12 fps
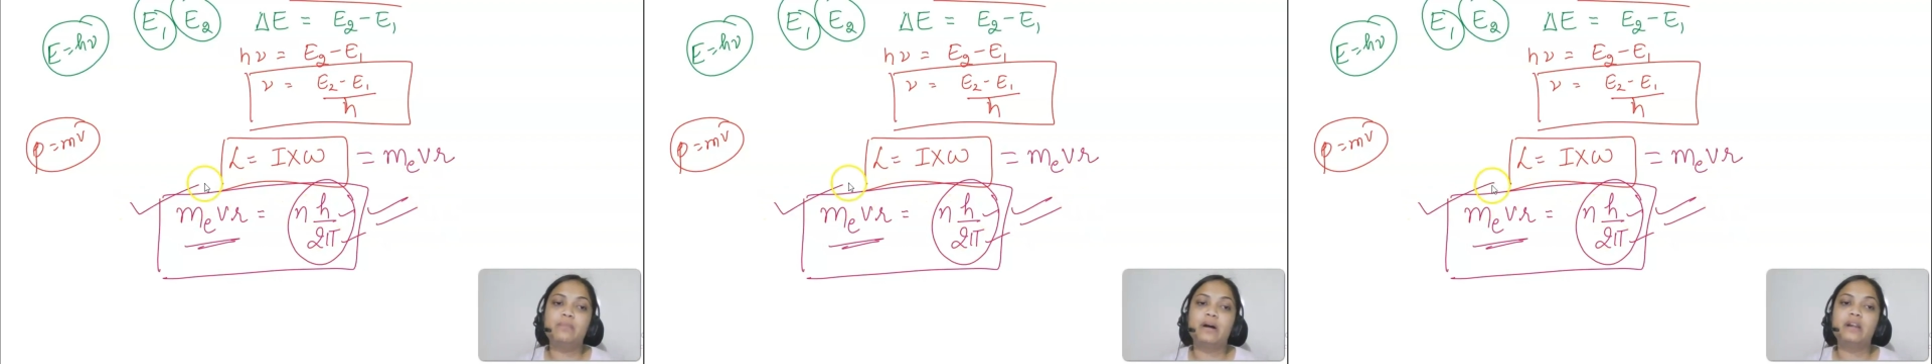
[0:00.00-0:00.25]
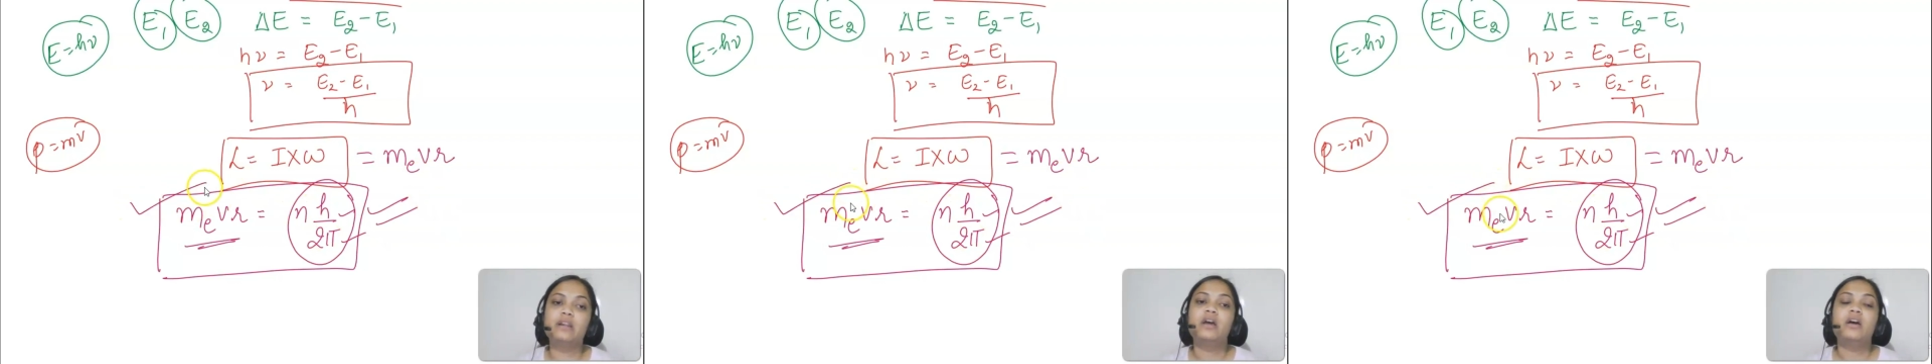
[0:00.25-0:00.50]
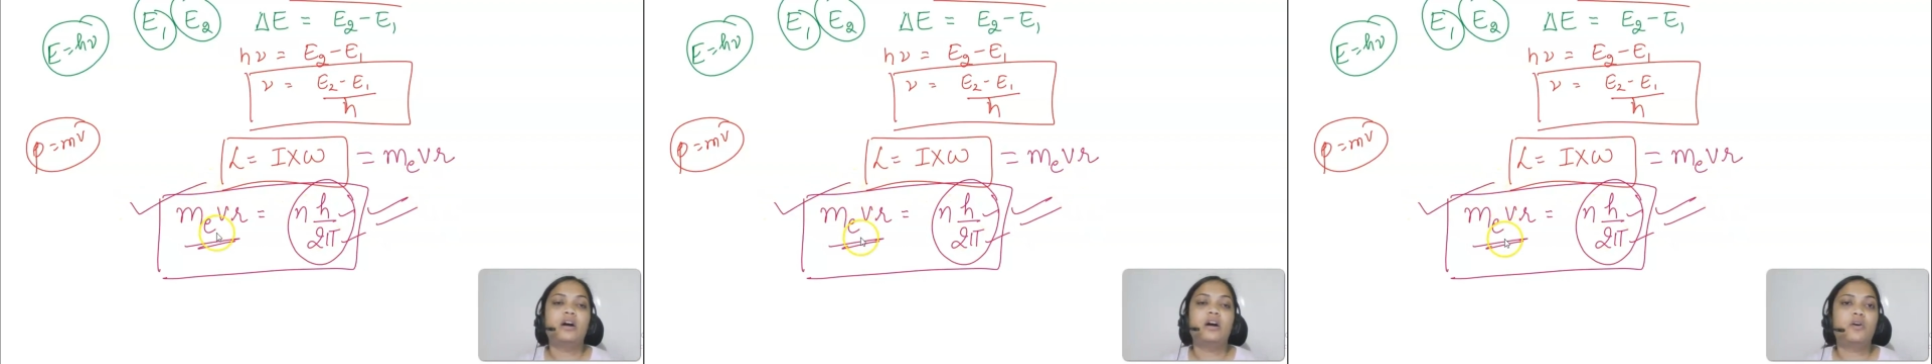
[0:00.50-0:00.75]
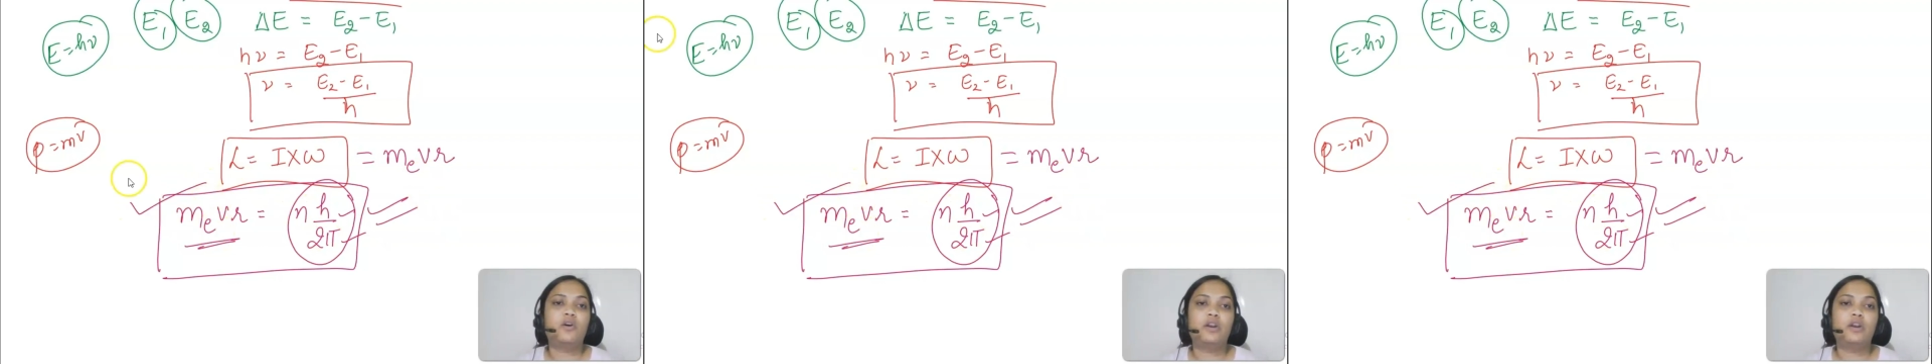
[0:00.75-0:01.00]
but
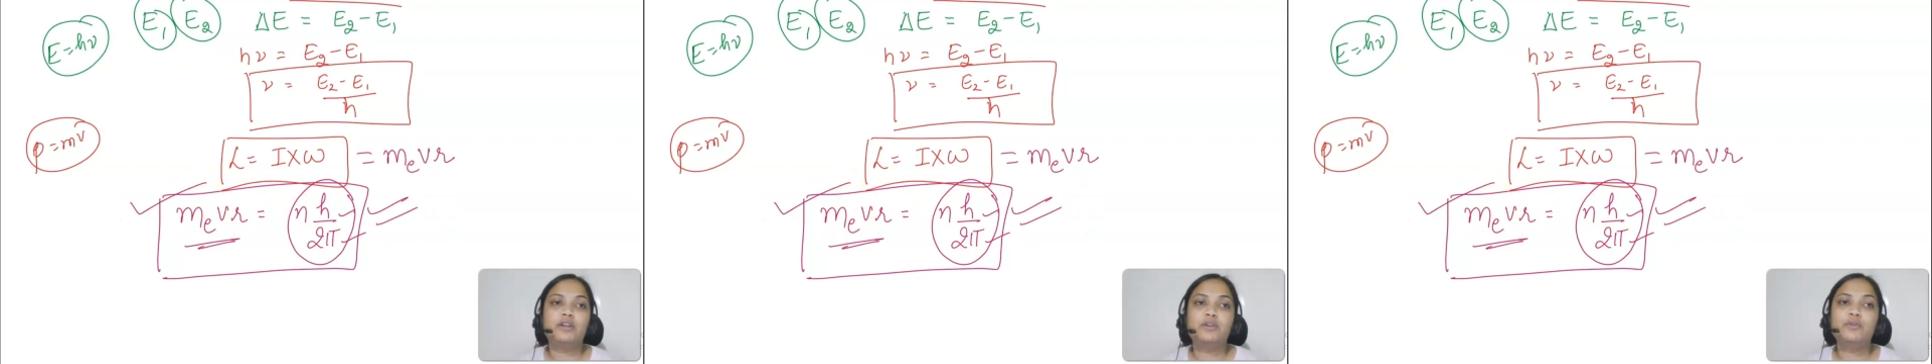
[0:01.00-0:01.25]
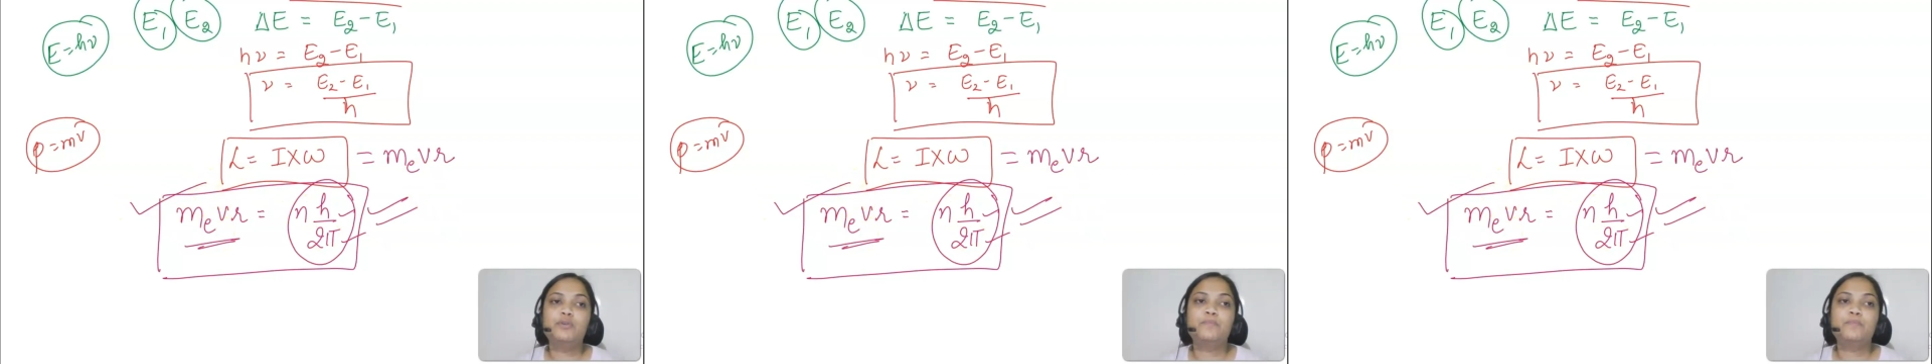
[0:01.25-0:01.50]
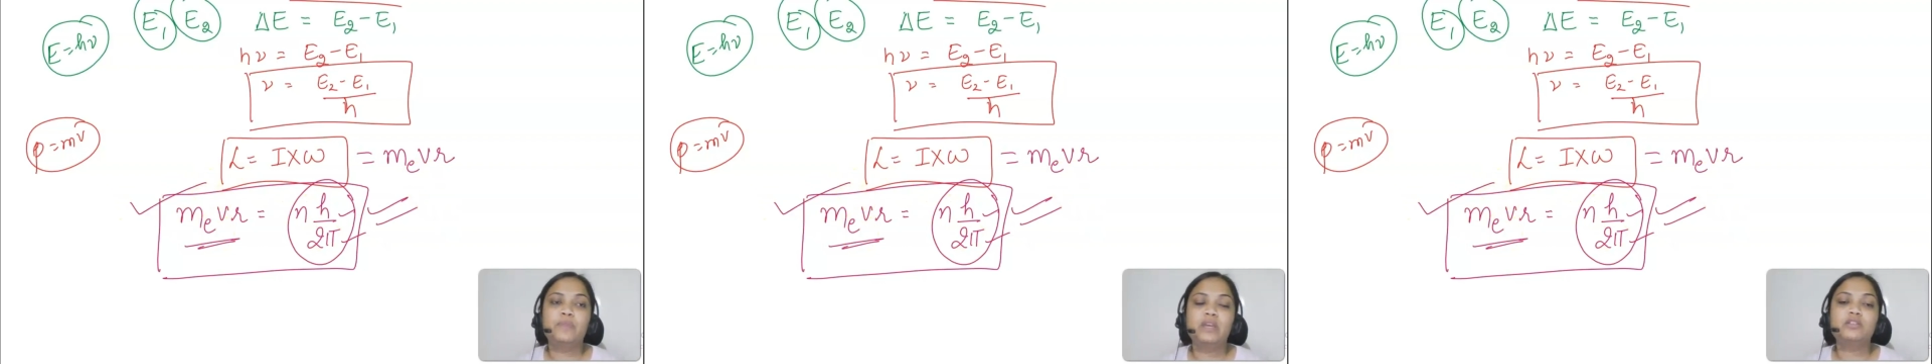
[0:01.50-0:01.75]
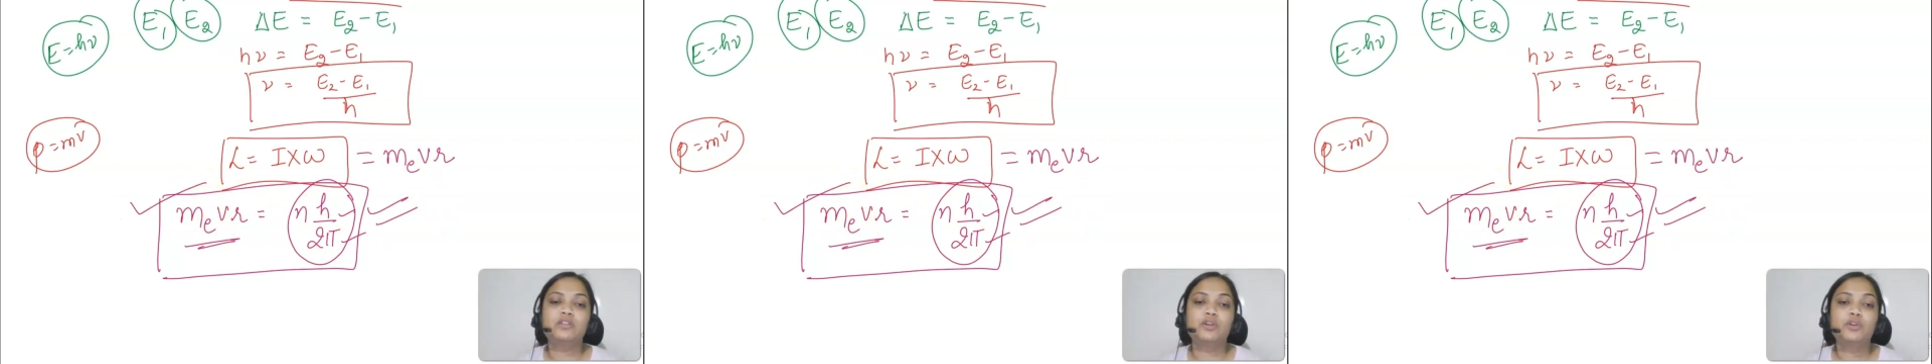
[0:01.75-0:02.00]
according to
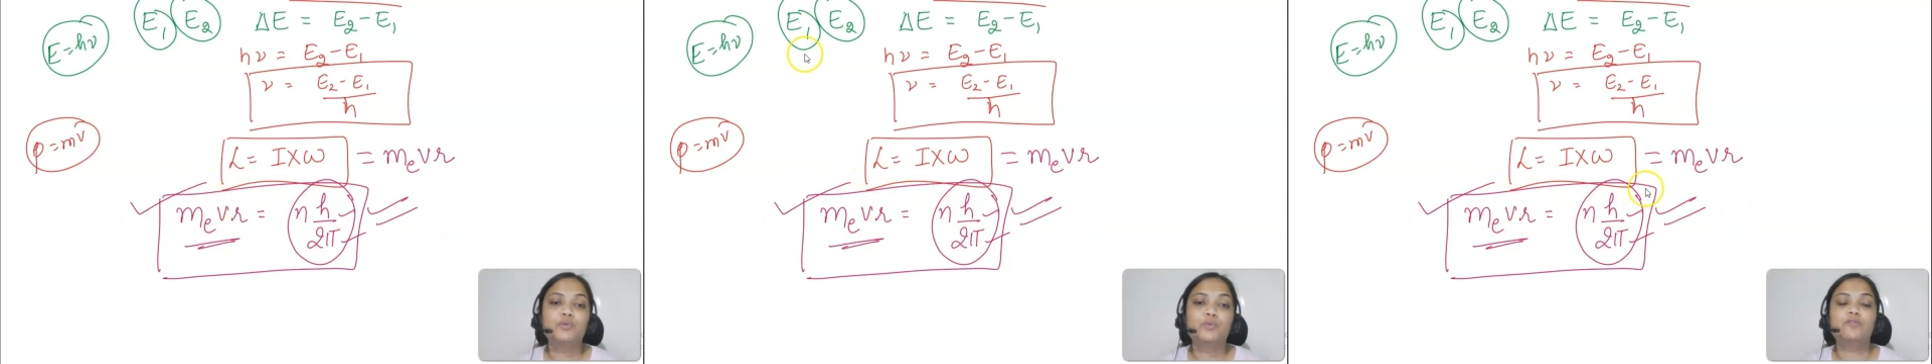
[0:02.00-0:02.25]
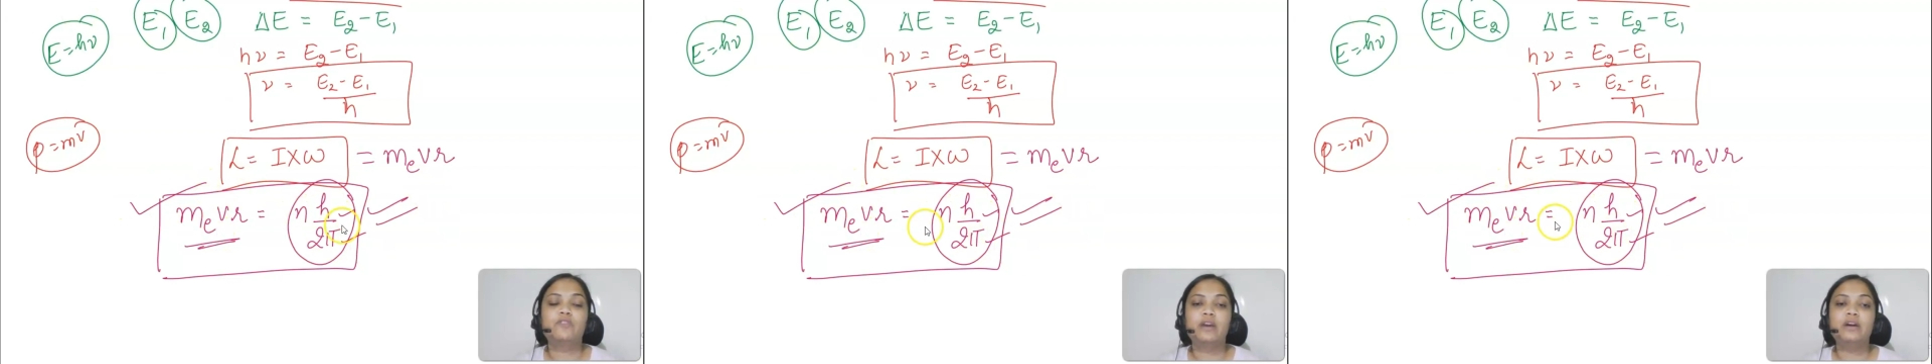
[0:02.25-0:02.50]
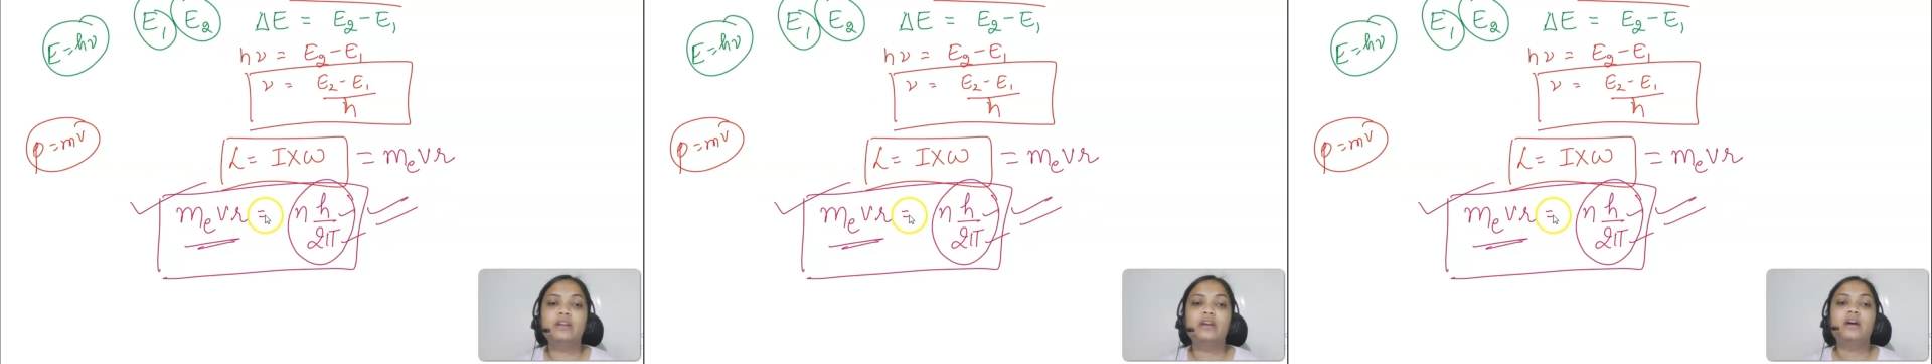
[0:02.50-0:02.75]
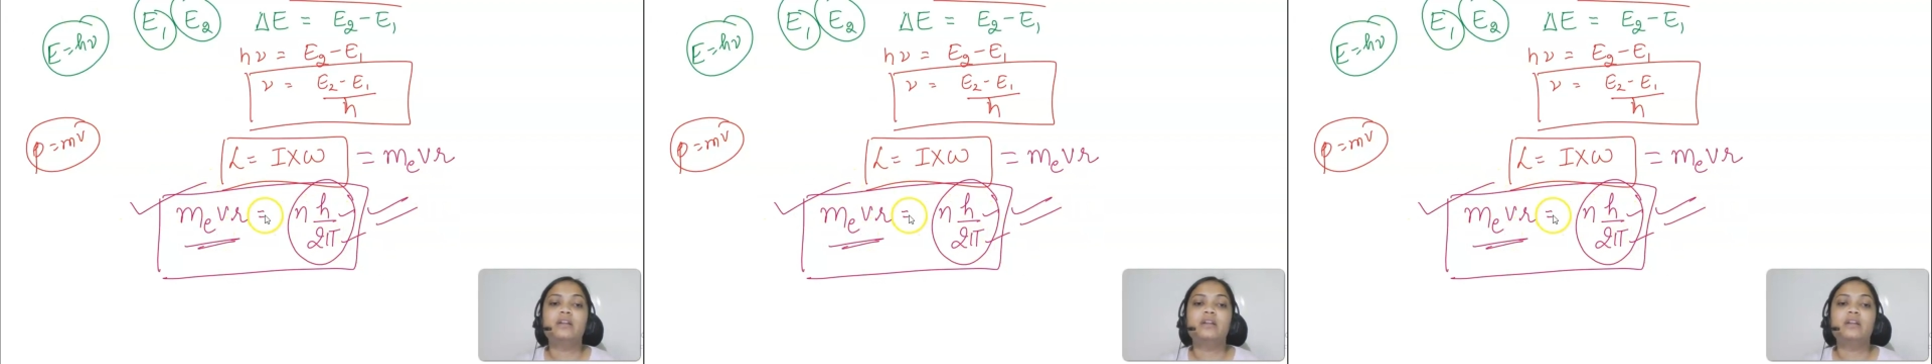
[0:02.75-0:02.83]
this rule where